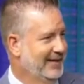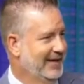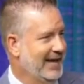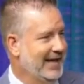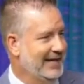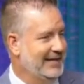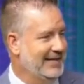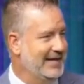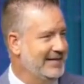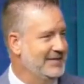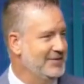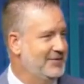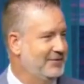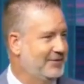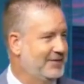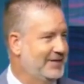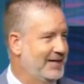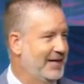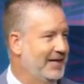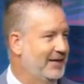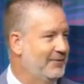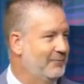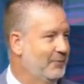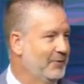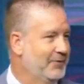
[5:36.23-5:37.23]
And then you
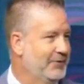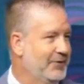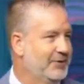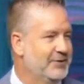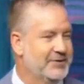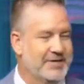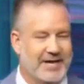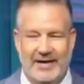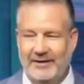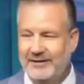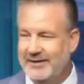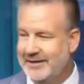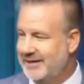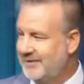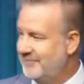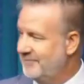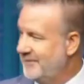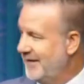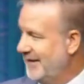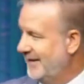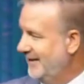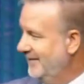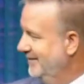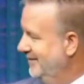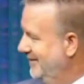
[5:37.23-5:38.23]
think, well, they're yelling at
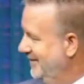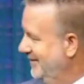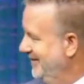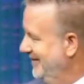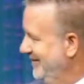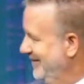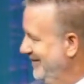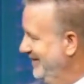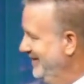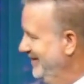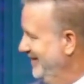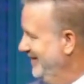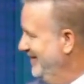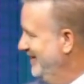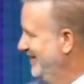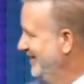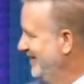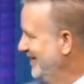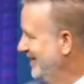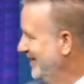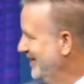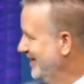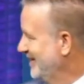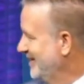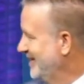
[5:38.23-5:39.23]
me.
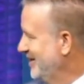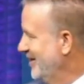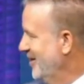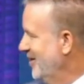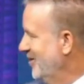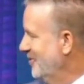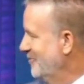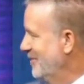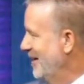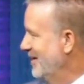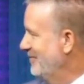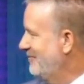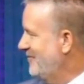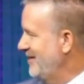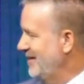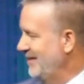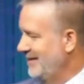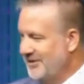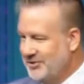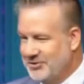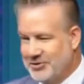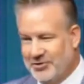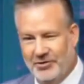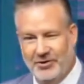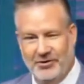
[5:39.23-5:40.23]
You know, my
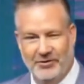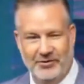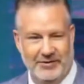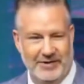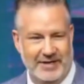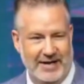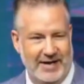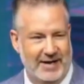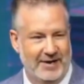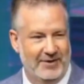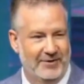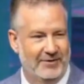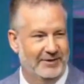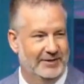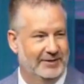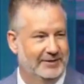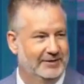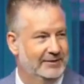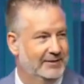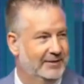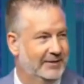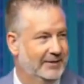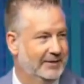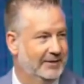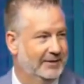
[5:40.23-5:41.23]
feelings are hurt now
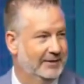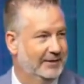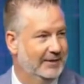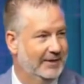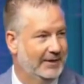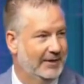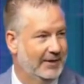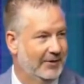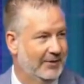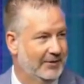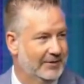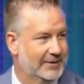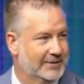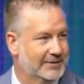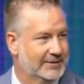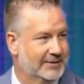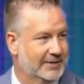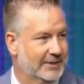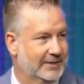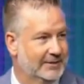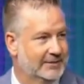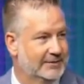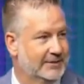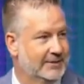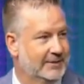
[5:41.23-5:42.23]
and, and, and all these
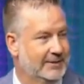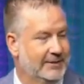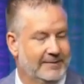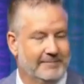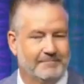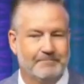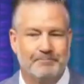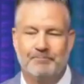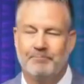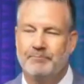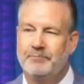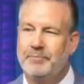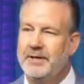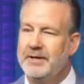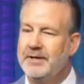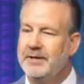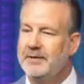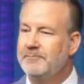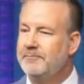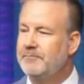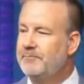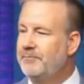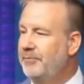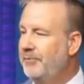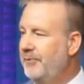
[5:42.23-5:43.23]
things. But
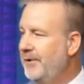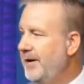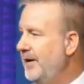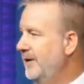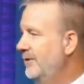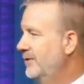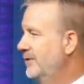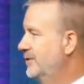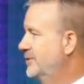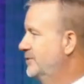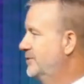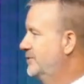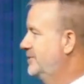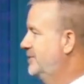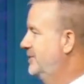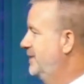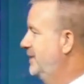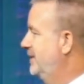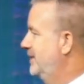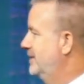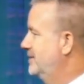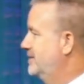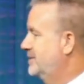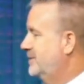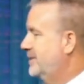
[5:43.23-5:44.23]
prayer is,
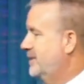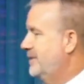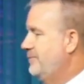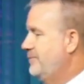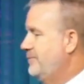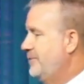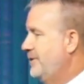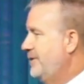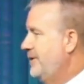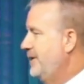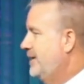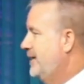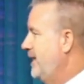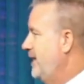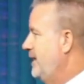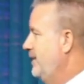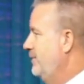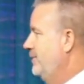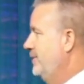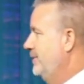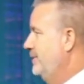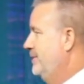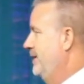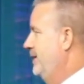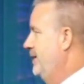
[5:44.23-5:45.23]
is communicating
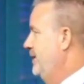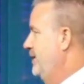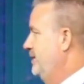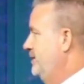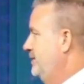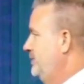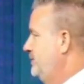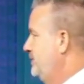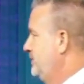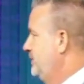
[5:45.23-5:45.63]
with God.